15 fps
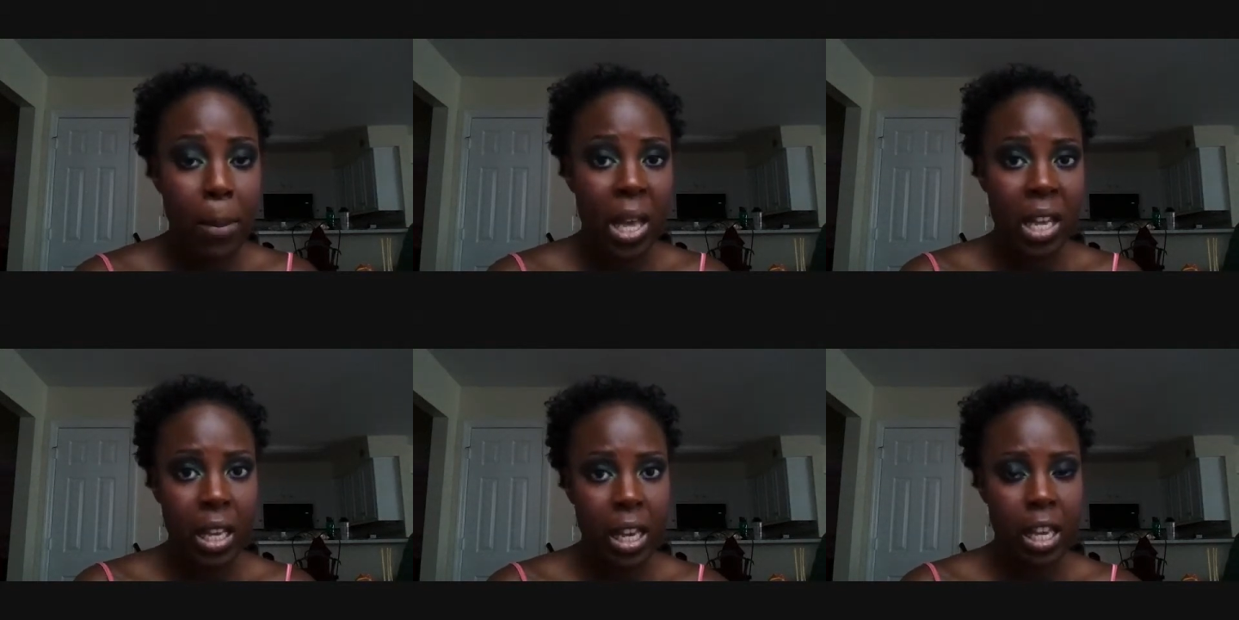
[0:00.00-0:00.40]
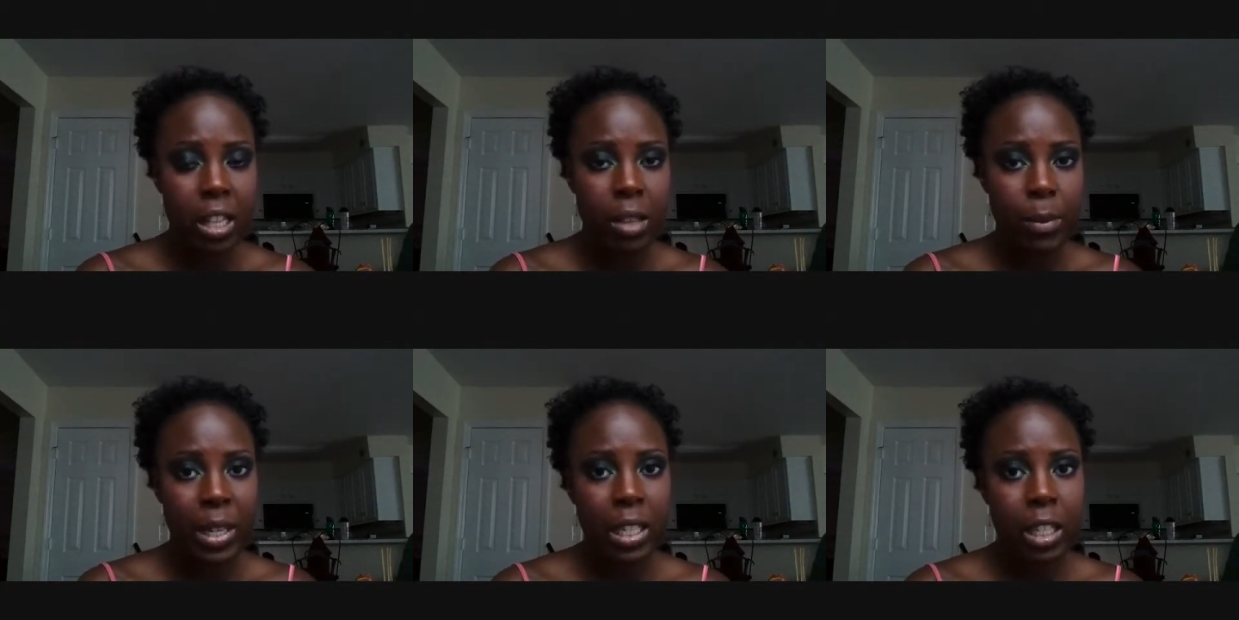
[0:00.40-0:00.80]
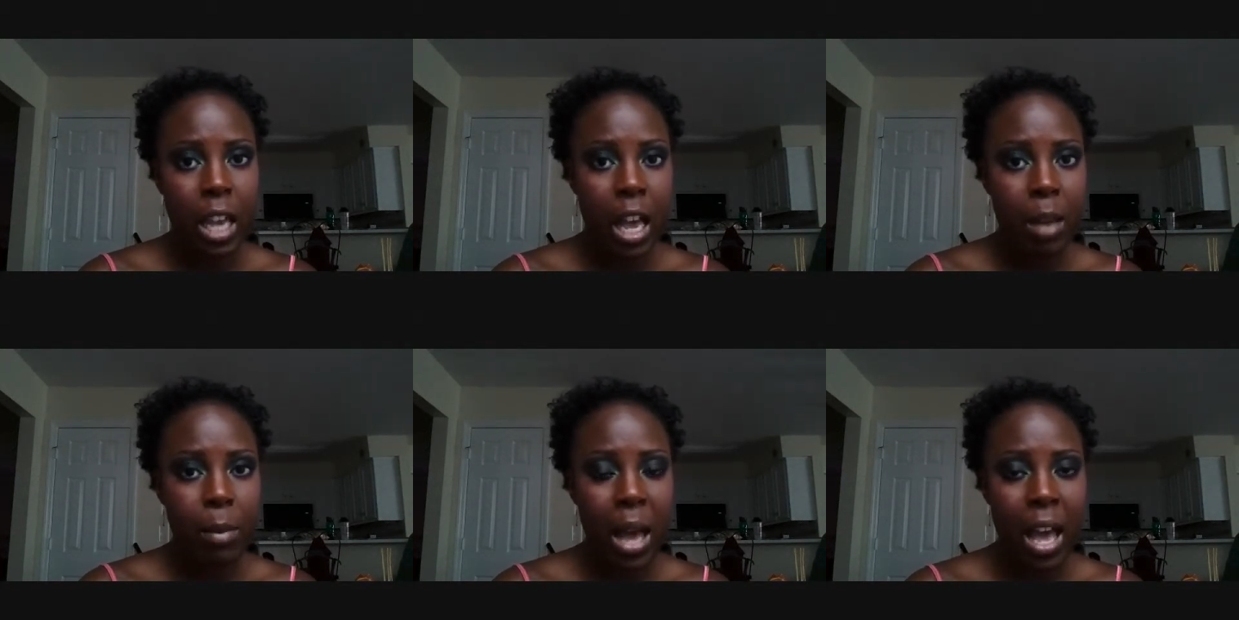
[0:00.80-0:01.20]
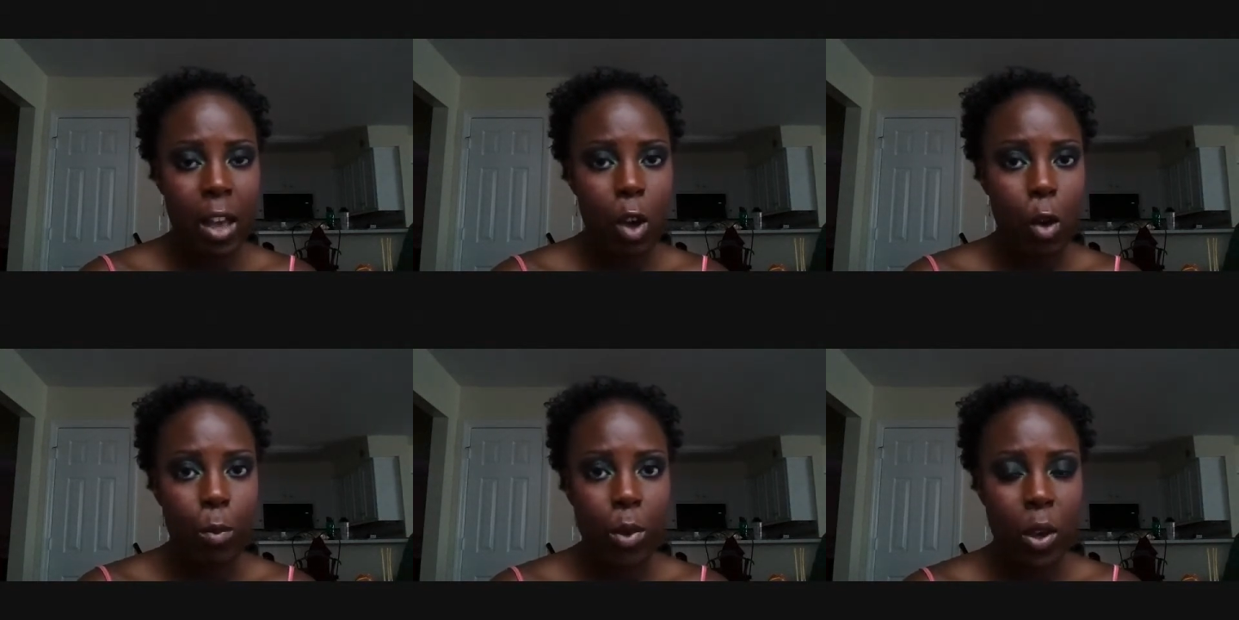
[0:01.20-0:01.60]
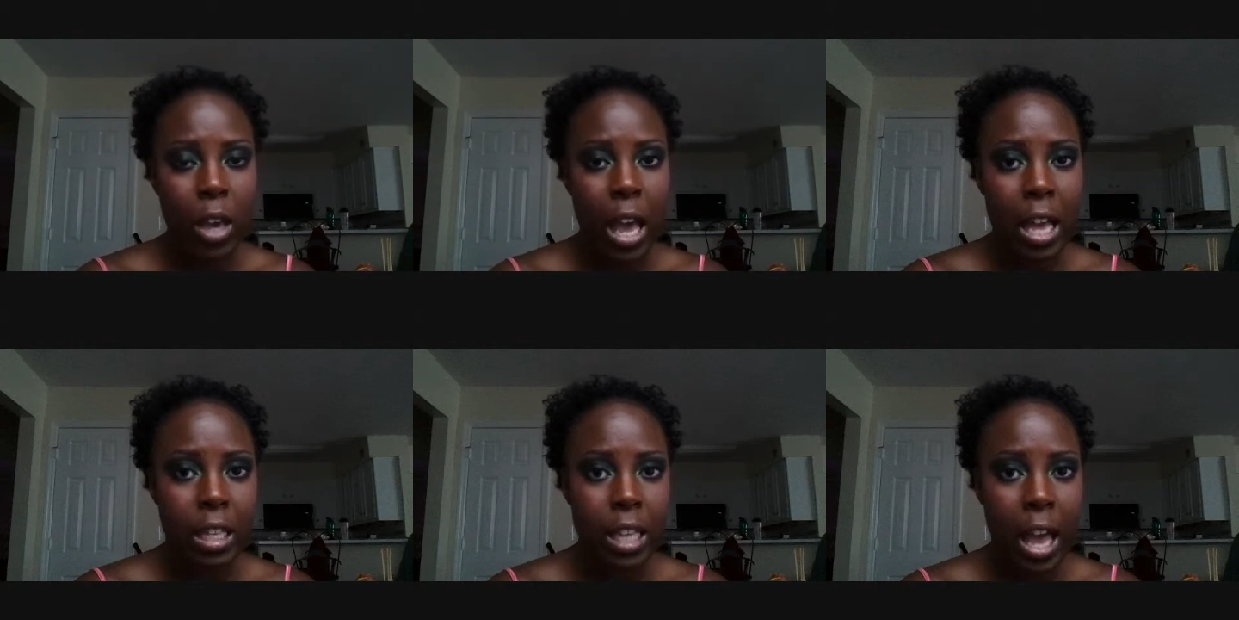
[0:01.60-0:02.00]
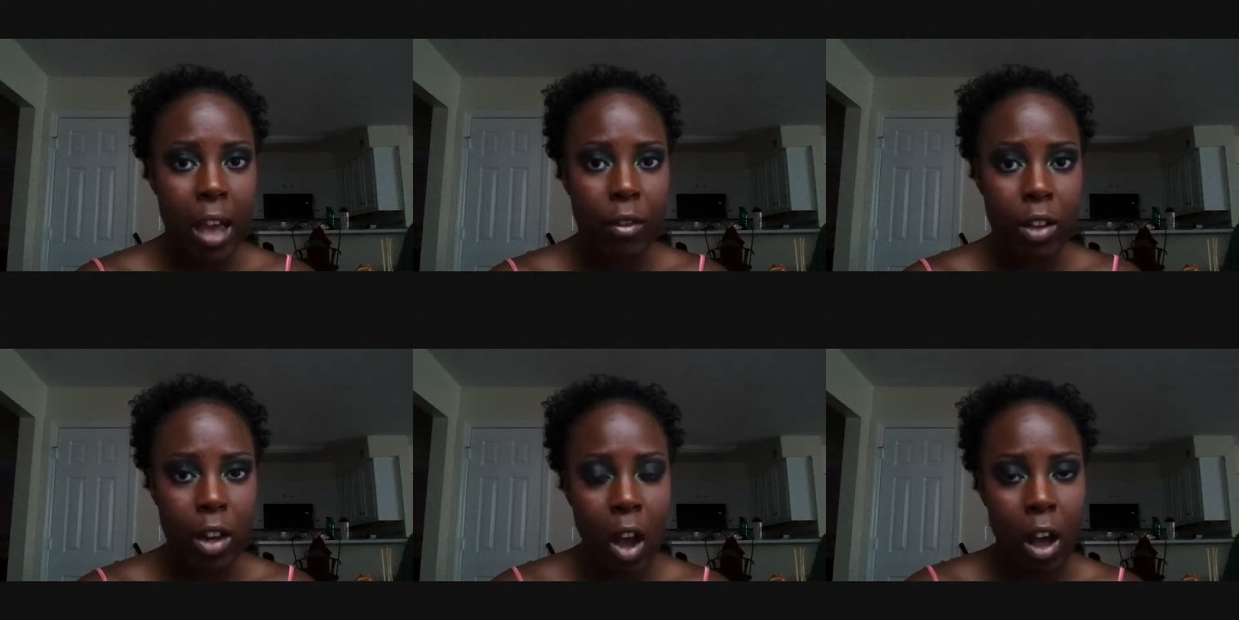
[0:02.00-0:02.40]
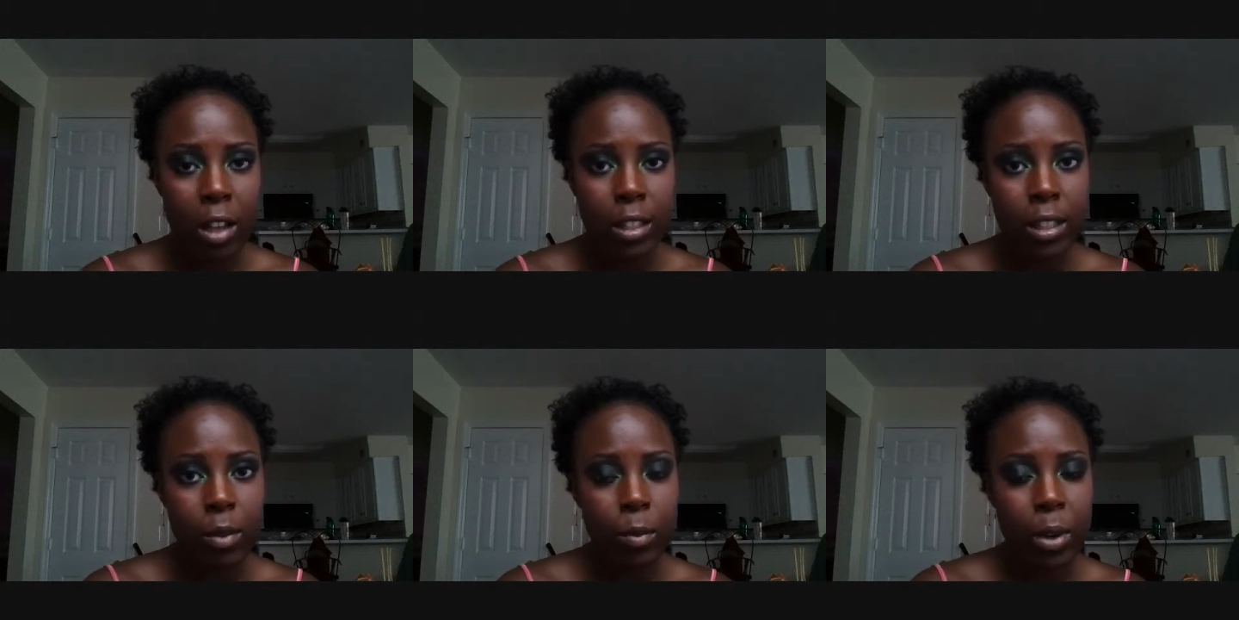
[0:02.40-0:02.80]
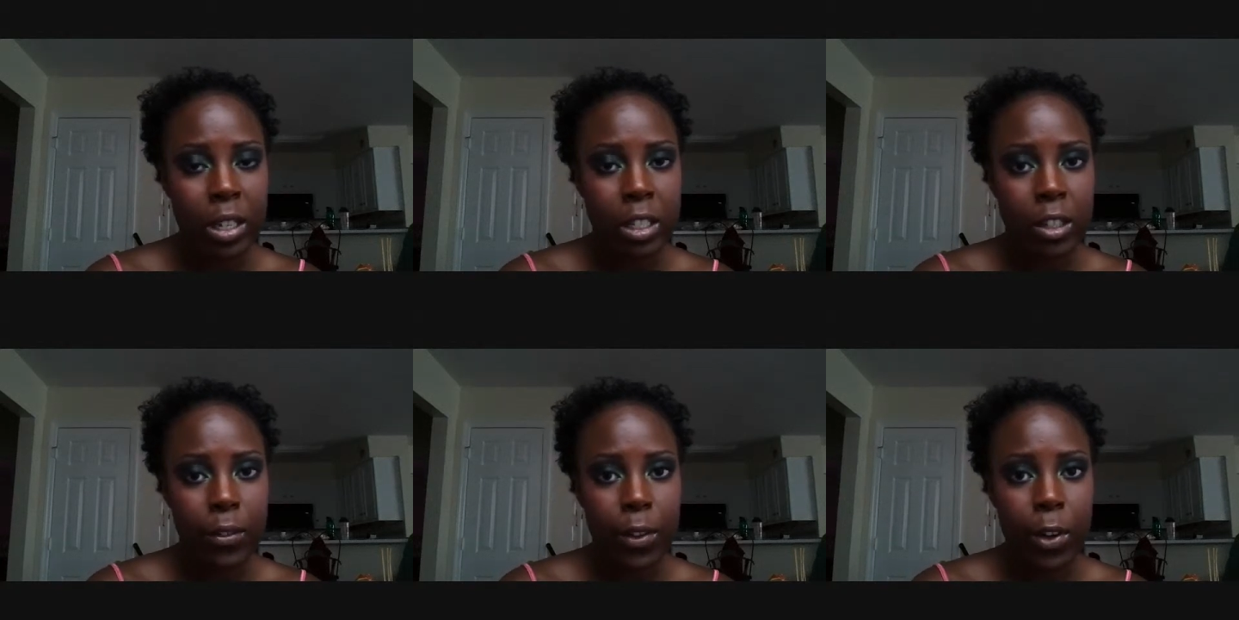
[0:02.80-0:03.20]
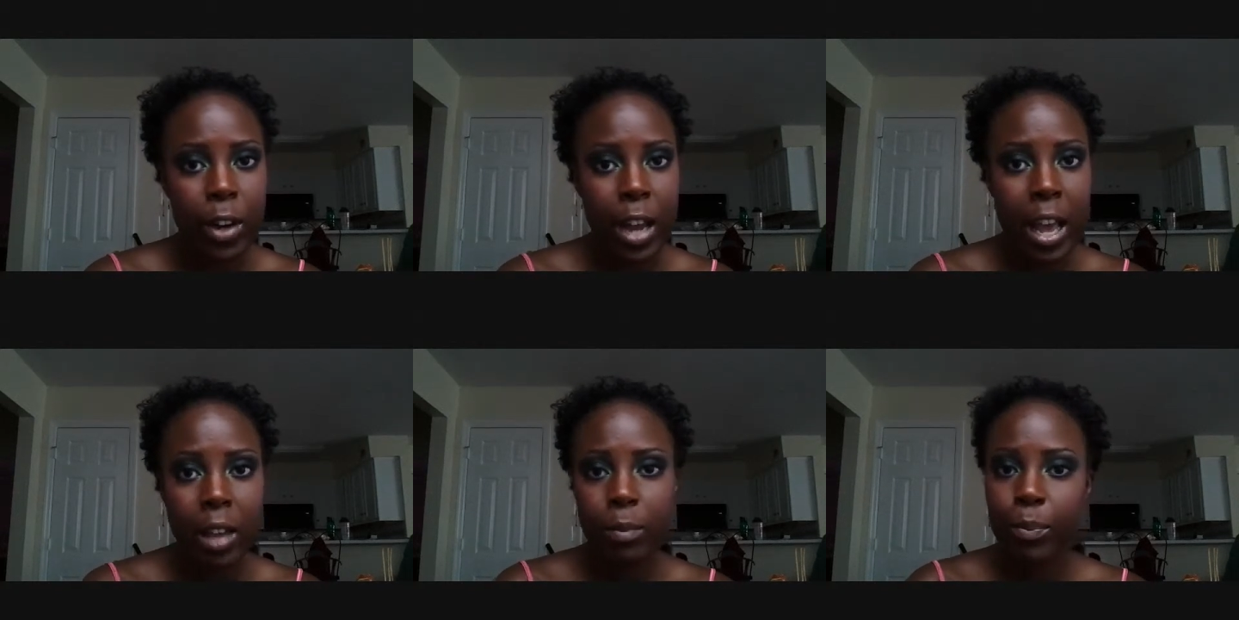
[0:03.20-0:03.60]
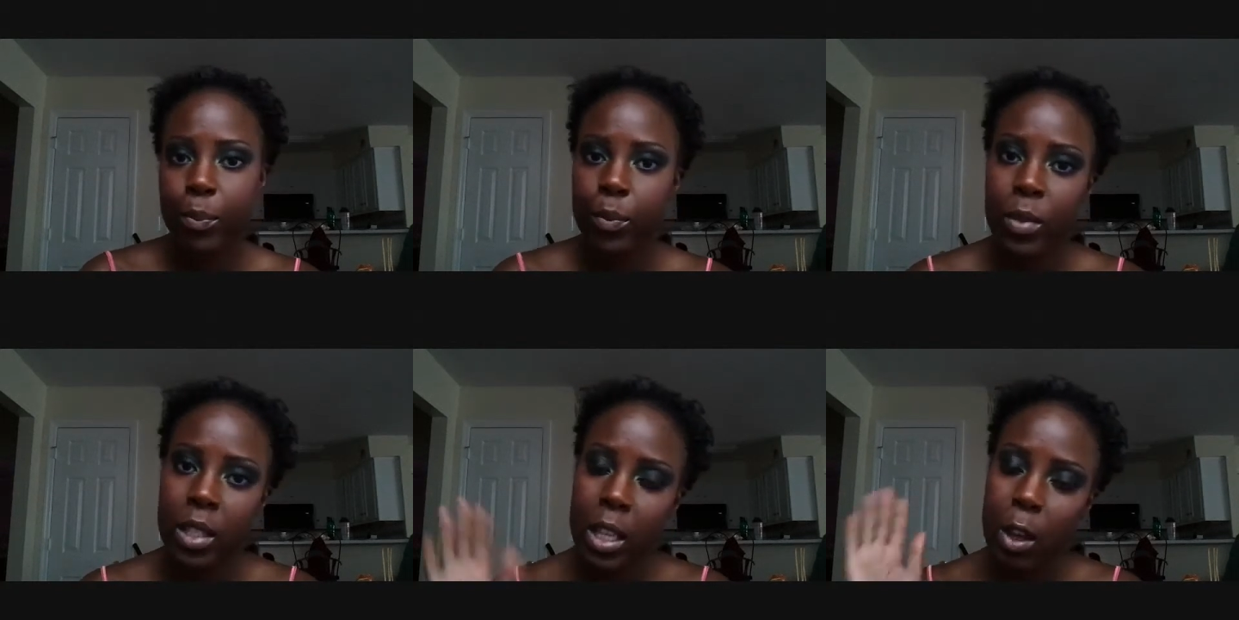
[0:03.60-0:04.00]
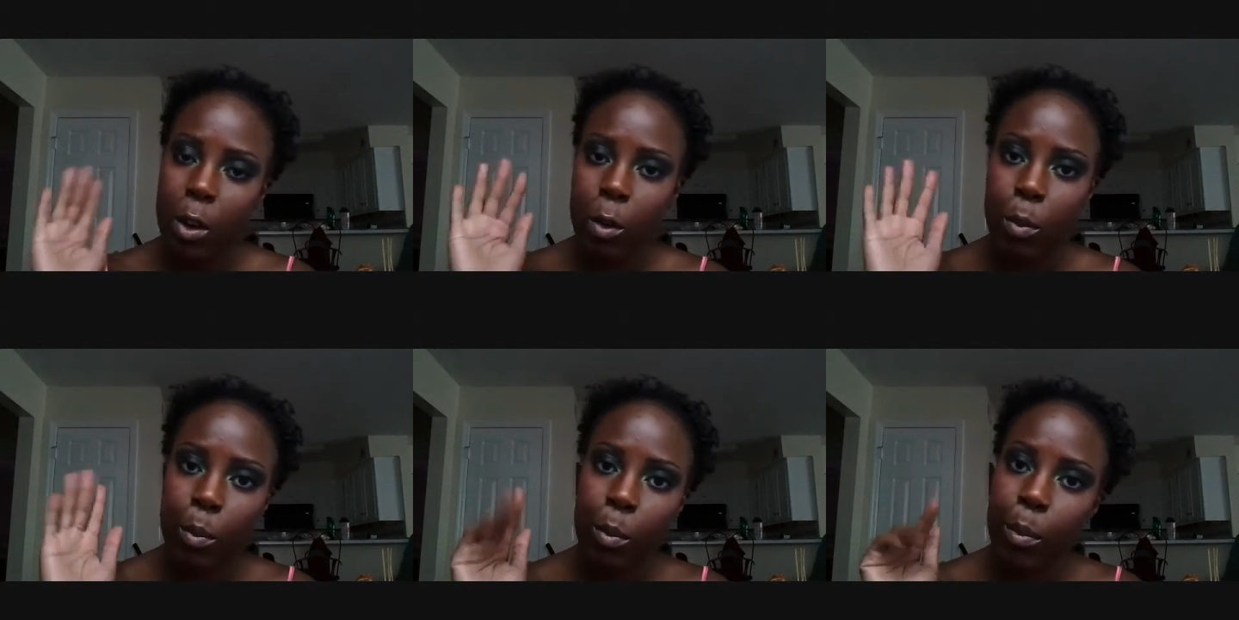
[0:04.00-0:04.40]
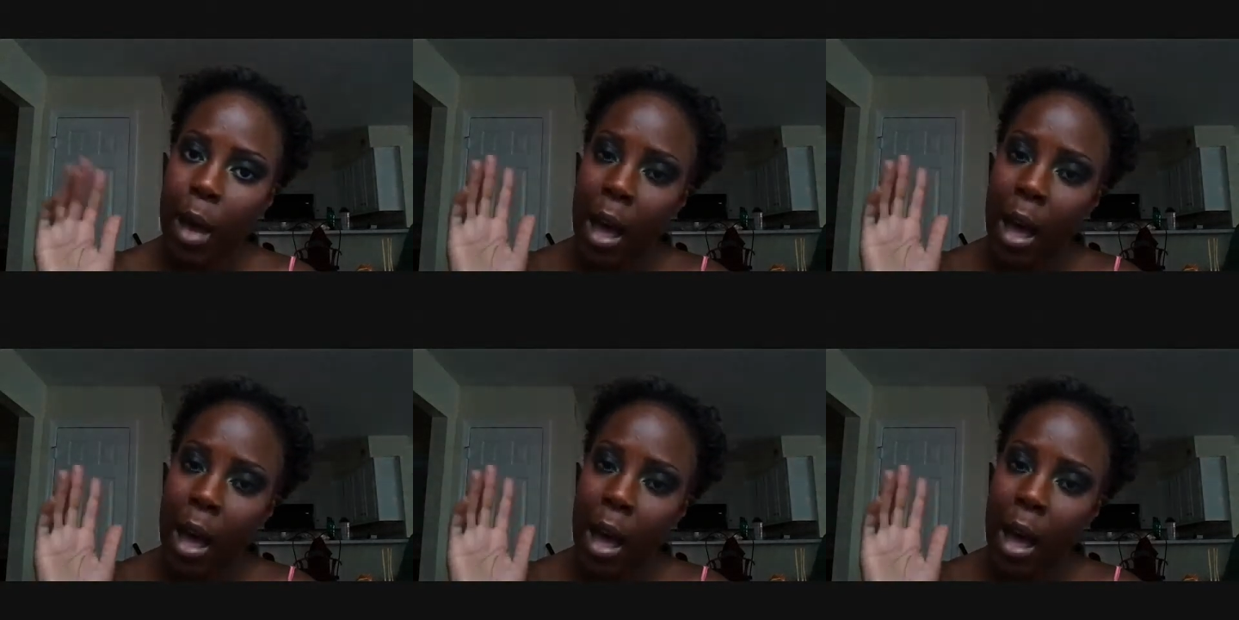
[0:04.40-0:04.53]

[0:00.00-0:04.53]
But in the meantime, I hope you guys have an awesome rest of your day. So,